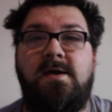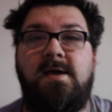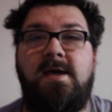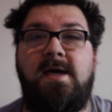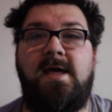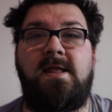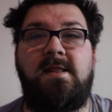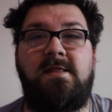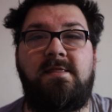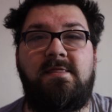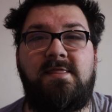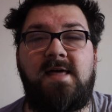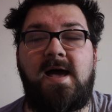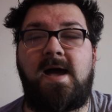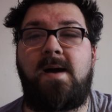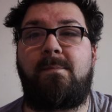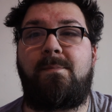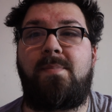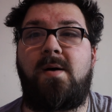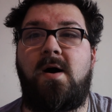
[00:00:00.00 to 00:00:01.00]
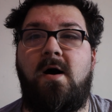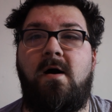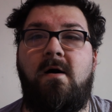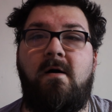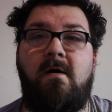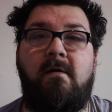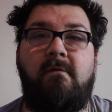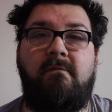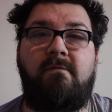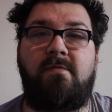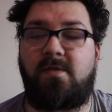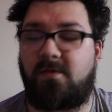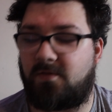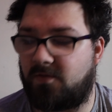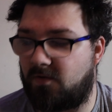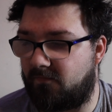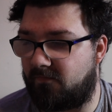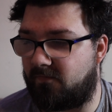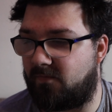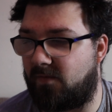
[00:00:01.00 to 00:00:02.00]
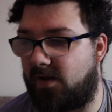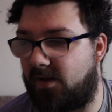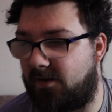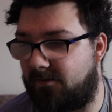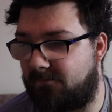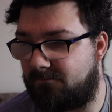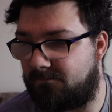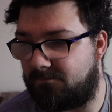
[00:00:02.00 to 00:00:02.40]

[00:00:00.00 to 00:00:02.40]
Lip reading: in that part of the software,